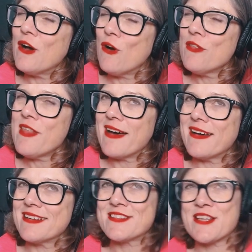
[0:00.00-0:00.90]
on
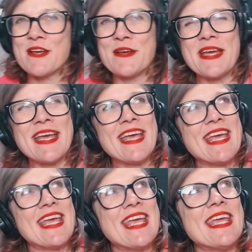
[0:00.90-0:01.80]
that so
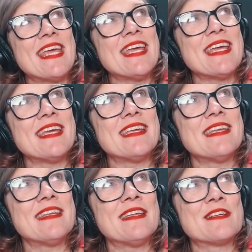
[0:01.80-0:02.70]

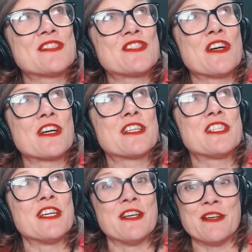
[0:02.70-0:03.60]
in the
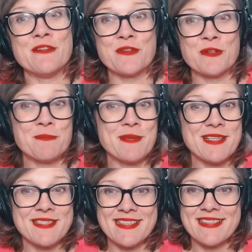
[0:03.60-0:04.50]
structure of your
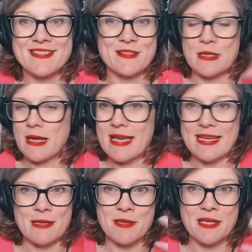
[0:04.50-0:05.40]
business, like,
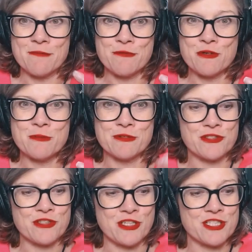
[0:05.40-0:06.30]
and it'll be an informal
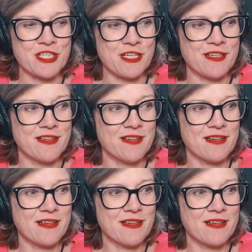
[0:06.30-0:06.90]
structure,